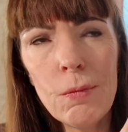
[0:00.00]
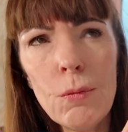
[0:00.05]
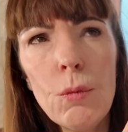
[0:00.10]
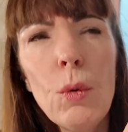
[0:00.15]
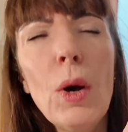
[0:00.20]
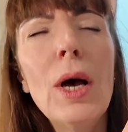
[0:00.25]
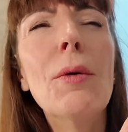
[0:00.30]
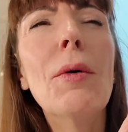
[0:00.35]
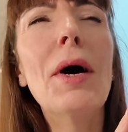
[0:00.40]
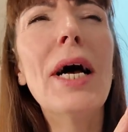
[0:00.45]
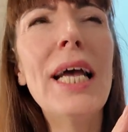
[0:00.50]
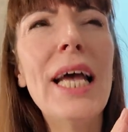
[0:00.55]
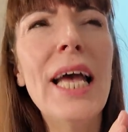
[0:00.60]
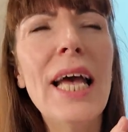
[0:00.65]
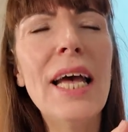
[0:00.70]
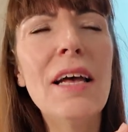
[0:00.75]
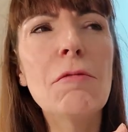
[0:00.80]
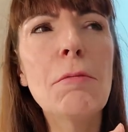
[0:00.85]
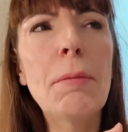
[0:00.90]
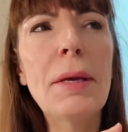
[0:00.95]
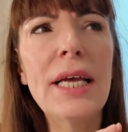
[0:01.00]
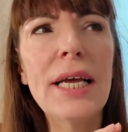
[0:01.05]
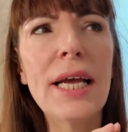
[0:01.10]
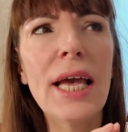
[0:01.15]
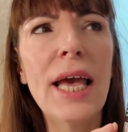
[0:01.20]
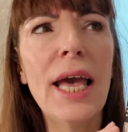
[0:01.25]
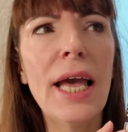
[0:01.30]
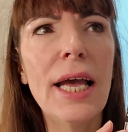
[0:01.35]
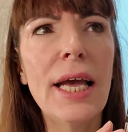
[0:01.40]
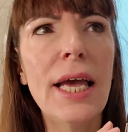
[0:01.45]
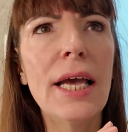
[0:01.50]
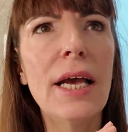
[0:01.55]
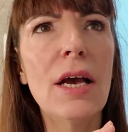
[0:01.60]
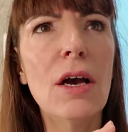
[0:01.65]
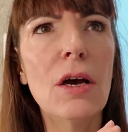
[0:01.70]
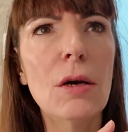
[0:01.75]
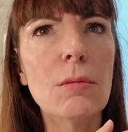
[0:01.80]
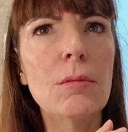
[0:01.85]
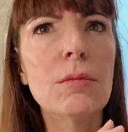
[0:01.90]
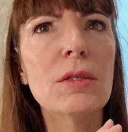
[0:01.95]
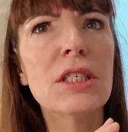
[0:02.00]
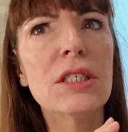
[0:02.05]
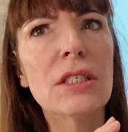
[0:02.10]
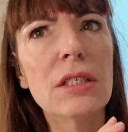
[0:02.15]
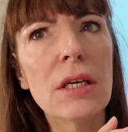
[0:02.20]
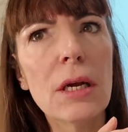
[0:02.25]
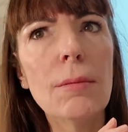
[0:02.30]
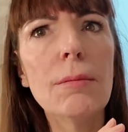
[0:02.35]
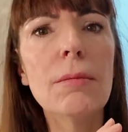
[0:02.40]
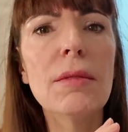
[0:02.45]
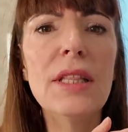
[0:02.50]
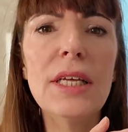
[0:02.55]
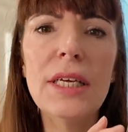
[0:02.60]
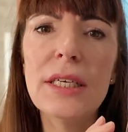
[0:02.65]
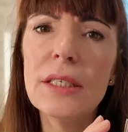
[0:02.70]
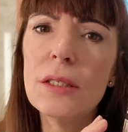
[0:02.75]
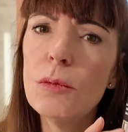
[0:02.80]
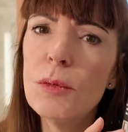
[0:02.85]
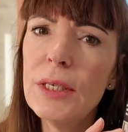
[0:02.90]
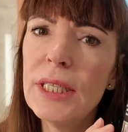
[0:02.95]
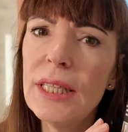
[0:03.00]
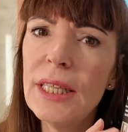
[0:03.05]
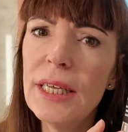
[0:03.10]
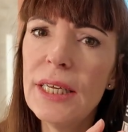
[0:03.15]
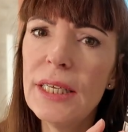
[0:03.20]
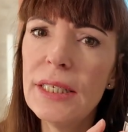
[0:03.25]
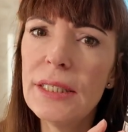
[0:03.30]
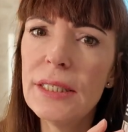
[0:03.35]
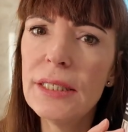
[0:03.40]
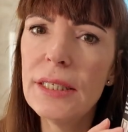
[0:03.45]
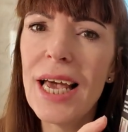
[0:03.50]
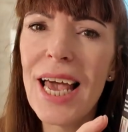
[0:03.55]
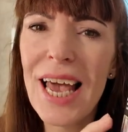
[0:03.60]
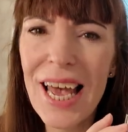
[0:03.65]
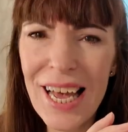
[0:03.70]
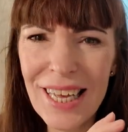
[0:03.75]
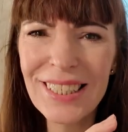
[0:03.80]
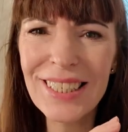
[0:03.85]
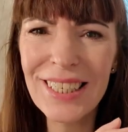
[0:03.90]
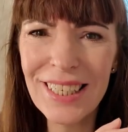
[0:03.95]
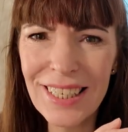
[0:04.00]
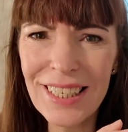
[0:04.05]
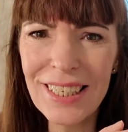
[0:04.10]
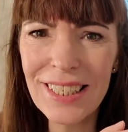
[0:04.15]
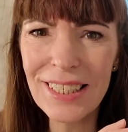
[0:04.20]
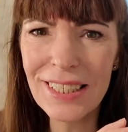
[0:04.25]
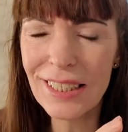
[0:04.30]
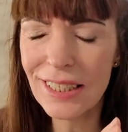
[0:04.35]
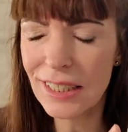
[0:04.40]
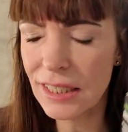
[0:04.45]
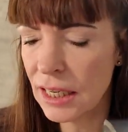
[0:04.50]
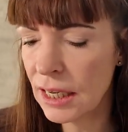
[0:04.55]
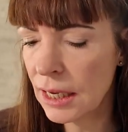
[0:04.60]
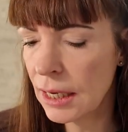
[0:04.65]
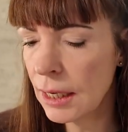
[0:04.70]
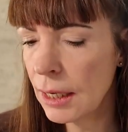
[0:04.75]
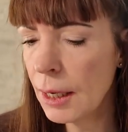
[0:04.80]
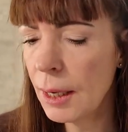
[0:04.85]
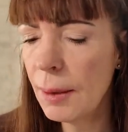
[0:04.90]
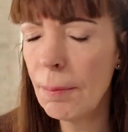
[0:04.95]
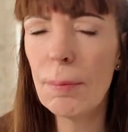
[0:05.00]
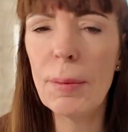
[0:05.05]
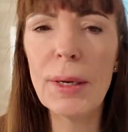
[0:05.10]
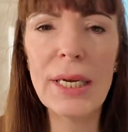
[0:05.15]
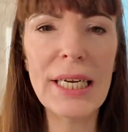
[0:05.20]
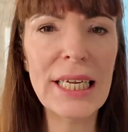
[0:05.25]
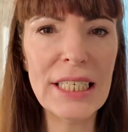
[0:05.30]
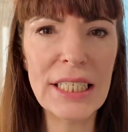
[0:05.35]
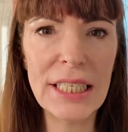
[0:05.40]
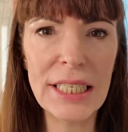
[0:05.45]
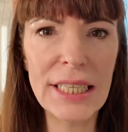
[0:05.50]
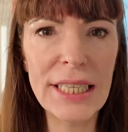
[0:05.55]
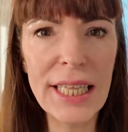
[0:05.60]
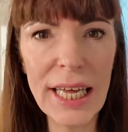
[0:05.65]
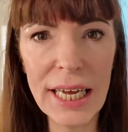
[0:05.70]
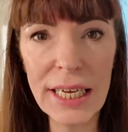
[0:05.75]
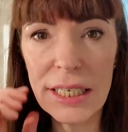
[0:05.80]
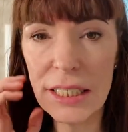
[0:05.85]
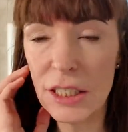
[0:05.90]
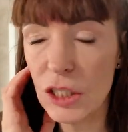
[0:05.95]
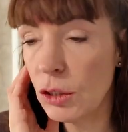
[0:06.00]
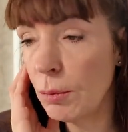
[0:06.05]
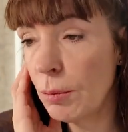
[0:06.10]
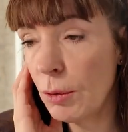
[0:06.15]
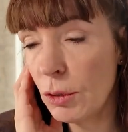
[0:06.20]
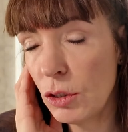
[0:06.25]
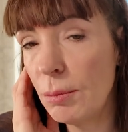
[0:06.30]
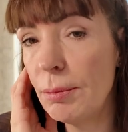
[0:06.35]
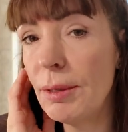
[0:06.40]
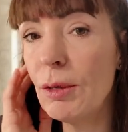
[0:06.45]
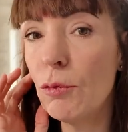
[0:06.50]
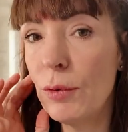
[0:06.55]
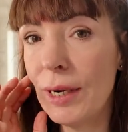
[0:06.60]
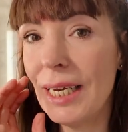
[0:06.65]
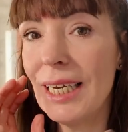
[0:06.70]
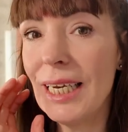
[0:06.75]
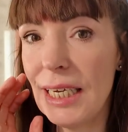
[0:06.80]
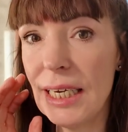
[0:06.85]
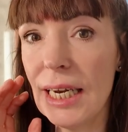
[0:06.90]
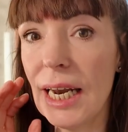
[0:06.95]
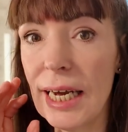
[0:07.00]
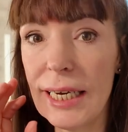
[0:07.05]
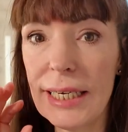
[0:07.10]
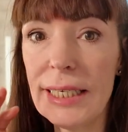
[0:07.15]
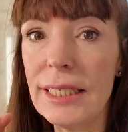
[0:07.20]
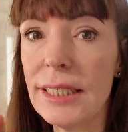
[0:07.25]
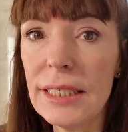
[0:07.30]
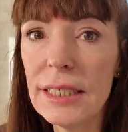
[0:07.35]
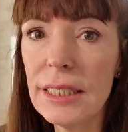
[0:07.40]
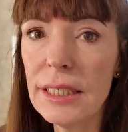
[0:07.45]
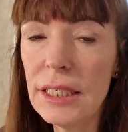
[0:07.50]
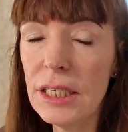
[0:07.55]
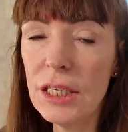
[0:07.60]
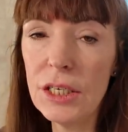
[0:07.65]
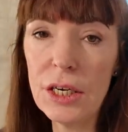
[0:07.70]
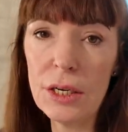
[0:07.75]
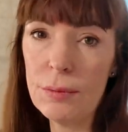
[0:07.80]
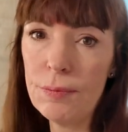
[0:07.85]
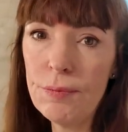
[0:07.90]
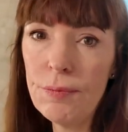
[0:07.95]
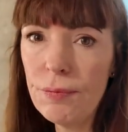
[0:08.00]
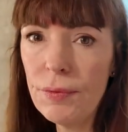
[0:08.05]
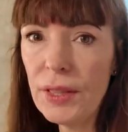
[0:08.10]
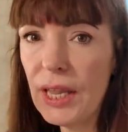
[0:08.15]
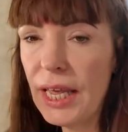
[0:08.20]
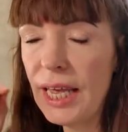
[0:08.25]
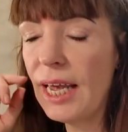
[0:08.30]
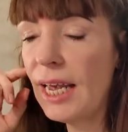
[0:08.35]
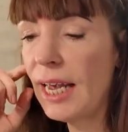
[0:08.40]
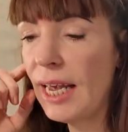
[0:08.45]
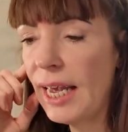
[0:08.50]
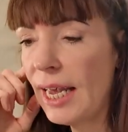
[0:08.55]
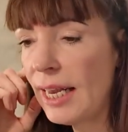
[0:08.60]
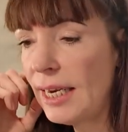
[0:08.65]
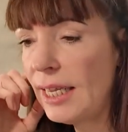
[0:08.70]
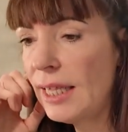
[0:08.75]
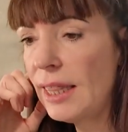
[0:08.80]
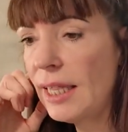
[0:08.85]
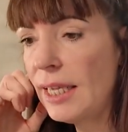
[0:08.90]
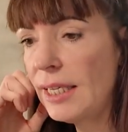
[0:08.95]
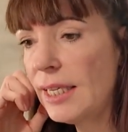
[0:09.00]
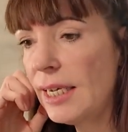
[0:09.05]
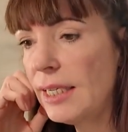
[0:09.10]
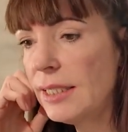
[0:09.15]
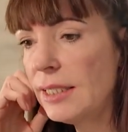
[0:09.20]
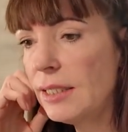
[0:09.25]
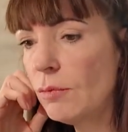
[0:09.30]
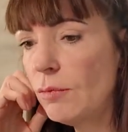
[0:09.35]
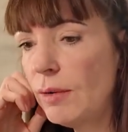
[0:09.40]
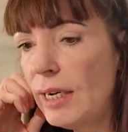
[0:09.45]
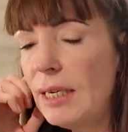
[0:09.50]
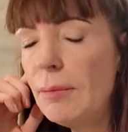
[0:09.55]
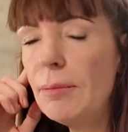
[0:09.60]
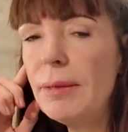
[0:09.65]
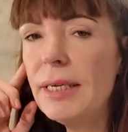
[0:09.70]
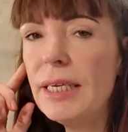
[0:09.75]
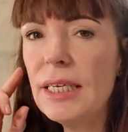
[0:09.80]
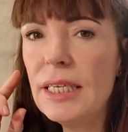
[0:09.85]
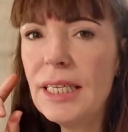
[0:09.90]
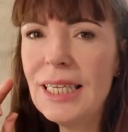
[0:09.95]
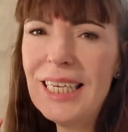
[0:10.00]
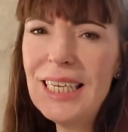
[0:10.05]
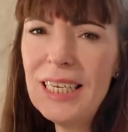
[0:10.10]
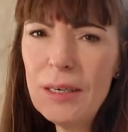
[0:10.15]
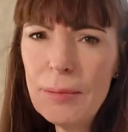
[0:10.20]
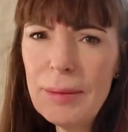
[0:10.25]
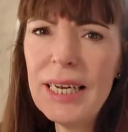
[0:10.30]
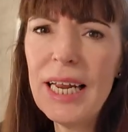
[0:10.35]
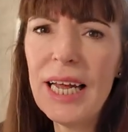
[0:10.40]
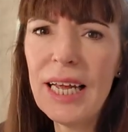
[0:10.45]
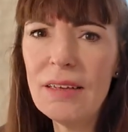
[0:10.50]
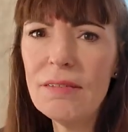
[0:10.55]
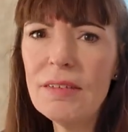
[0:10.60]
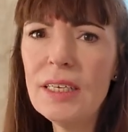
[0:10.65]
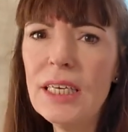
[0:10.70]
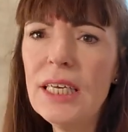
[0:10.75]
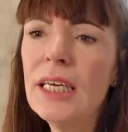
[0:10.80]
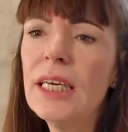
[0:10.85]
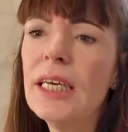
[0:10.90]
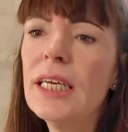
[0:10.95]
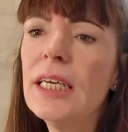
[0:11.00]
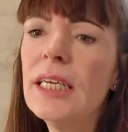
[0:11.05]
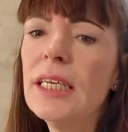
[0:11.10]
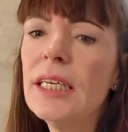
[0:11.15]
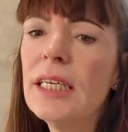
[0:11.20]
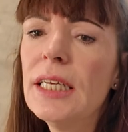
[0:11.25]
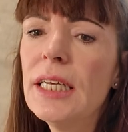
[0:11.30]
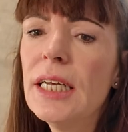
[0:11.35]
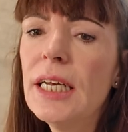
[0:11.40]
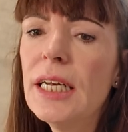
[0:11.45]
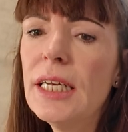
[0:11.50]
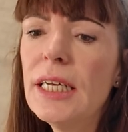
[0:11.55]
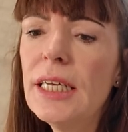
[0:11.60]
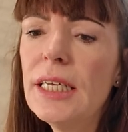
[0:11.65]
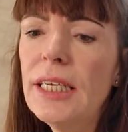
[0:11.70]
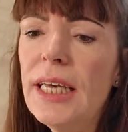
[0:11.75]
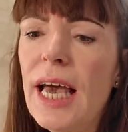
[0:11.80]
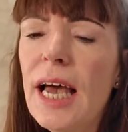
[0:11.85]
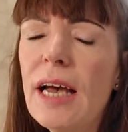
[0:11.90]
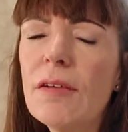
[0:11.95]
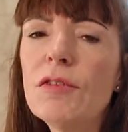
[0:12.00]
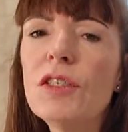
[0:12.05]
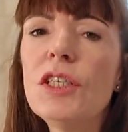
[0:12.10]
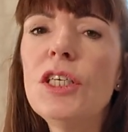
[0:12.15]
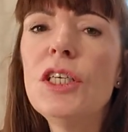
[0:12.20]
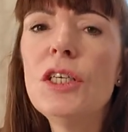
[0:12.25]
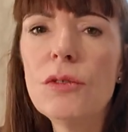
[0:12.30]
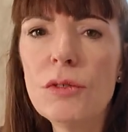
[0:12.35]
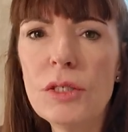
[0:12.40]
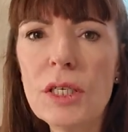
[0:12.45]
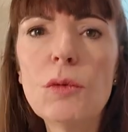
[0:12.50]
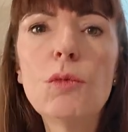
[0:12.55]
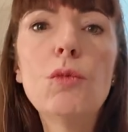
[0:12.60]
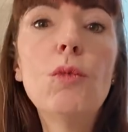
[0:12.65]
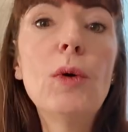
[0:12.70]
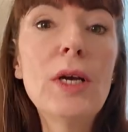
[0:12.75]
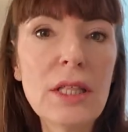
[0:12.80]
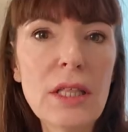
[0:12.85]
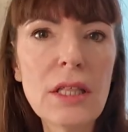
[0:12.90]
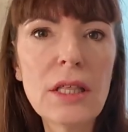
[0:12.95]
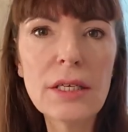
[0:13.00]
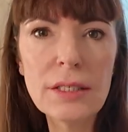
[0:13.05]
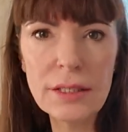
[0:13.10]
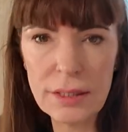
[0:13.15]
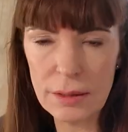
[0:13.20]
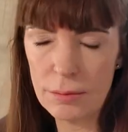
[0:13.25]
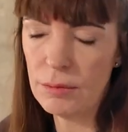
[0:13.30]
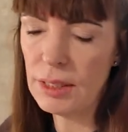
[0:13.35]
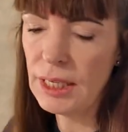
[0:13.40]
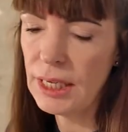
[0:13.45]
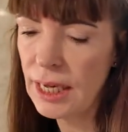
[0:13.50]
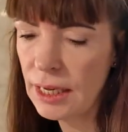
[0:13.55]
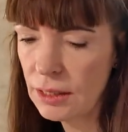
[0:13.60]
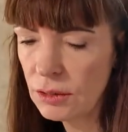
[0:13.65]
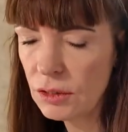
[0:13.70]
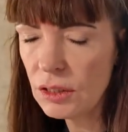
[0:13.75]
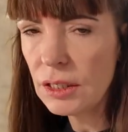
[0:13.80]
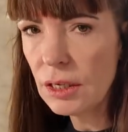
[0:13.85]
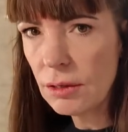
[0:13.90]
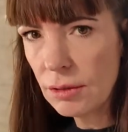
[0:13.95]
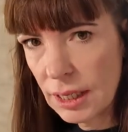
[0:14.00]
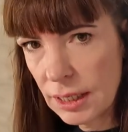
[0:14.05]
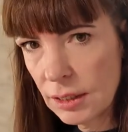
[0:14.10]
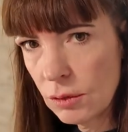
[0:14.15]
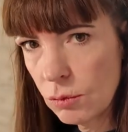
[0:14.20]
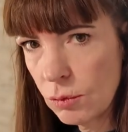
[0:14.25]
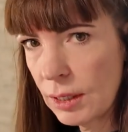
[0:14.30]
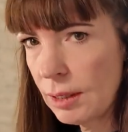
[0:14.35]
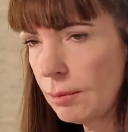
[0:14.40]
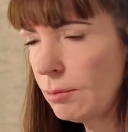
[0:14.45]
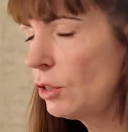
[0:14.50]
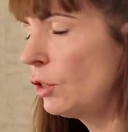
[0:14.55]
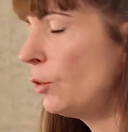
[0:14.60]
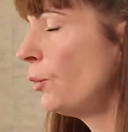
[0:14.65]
well, I have been hanging up some things with this as is, but then it's supposed to be really light, Anything that's a little bit heavy, you have to use it with something else. So that's what I'm